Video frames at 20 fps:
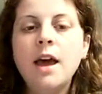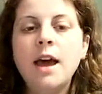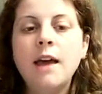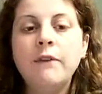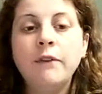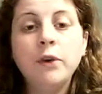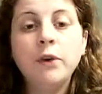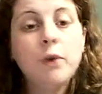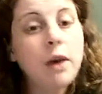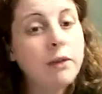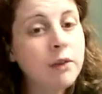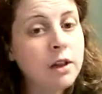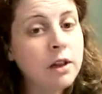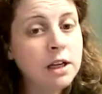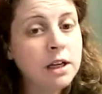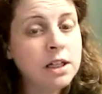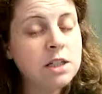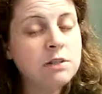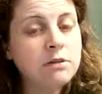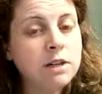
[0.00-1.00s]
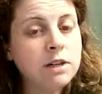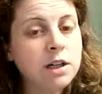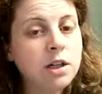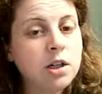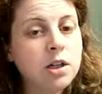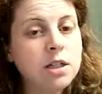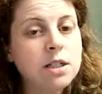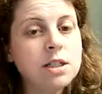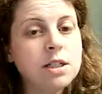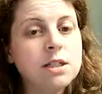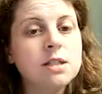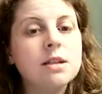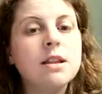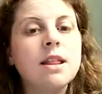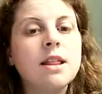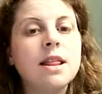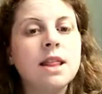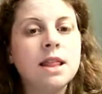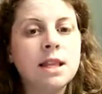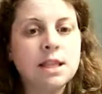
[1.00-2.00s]
If you have reluctant readers,
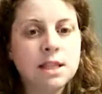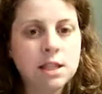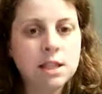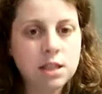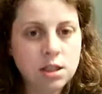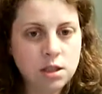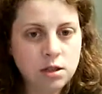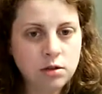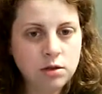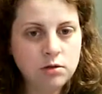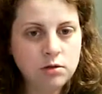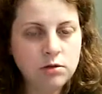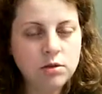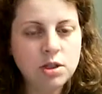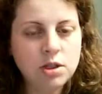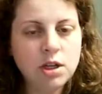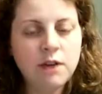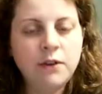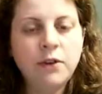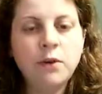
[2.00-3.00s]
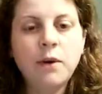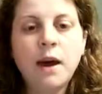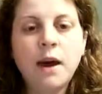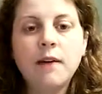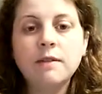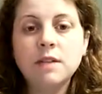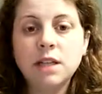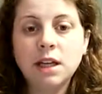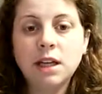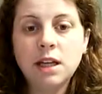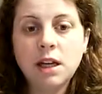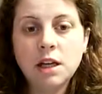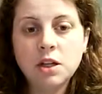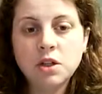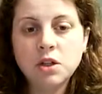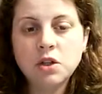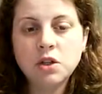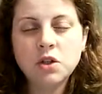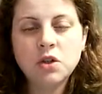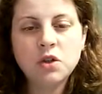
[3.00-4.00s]
this is huge. If you have
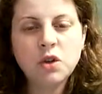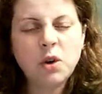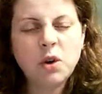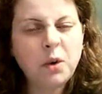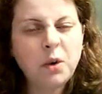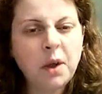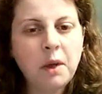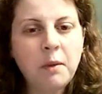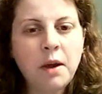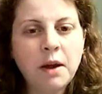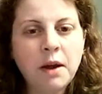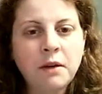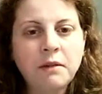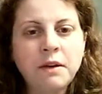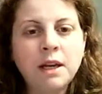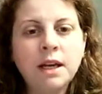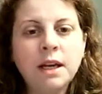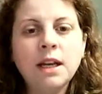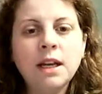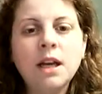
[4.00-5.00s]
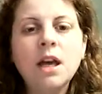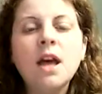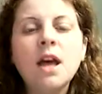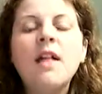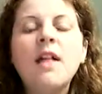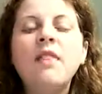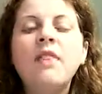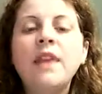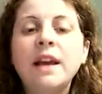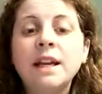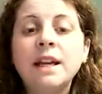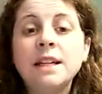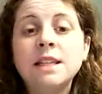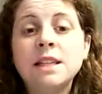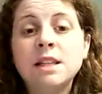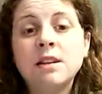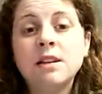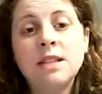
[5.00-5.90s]
teenagers who don't really want to read, they can still